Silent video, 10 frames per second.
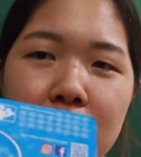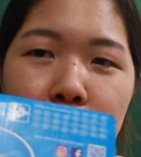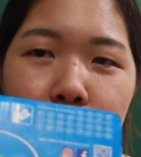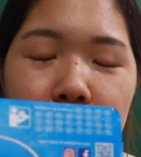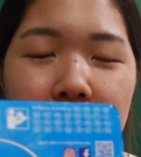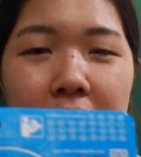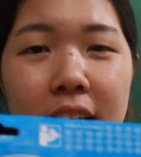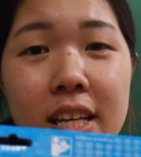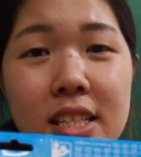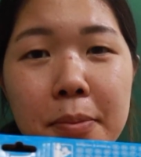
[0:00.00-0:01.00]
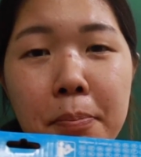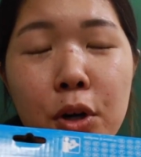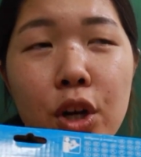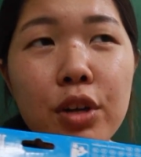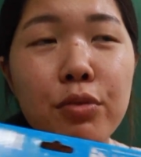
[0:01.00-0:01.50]
shows that it has
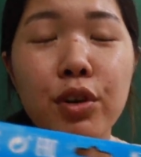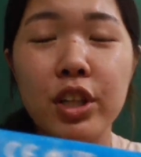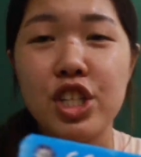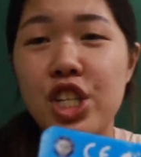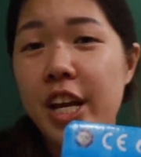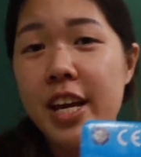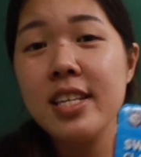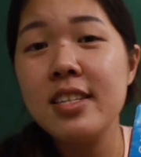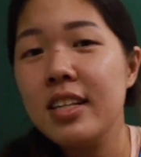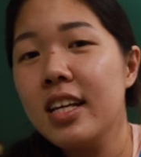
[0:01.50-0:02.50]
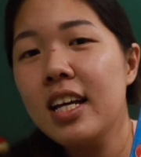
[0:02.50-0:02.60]
support for the chest